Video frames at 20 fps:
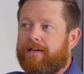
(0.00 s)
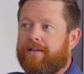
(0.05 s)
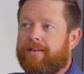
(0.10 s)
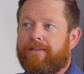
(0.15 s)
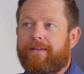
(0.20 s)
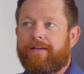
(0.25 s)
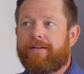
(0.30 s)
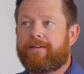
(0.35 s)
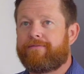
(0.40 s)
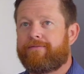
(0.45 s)

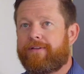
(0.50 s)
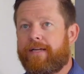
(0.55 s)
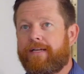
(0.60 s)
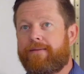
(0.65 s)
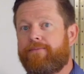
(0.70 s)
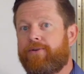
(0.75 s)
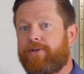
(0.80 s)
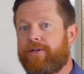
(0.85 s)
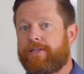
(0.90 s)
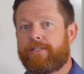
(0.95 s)
Think of
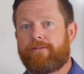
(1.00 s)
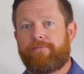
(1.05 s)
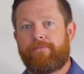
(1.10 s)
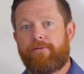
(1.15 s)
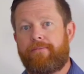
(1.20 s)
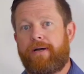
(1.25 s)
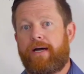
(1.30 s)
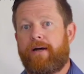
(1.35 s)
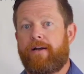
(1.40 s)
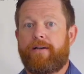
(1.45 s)
like municipal
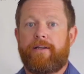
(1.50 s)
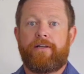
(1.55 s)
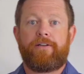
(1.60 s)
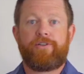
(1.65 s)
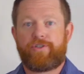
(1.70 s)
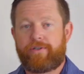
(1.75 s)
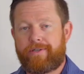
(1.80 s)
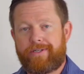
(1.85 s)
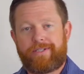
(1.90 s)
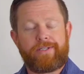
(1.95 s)
bond
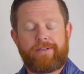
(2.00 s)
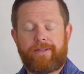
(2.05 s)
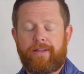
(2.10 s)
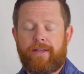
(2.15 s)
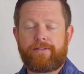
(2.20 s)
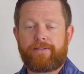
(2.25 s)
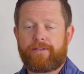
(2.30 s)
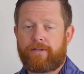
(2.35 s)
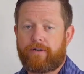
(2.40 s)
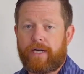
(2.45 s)
interest.
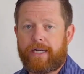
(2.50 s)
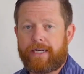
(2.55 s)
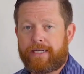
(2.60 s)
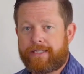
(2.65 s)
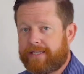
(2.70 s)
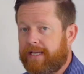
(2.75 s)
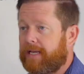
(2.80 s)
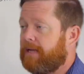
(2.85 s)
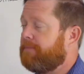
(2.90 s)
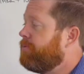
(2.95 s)
That's a great
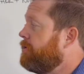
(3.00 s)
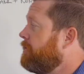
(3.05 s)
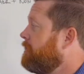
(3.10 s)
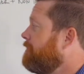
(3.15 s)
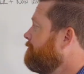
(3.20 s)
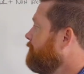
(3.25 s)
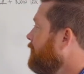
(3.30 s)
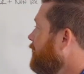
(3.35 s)
example of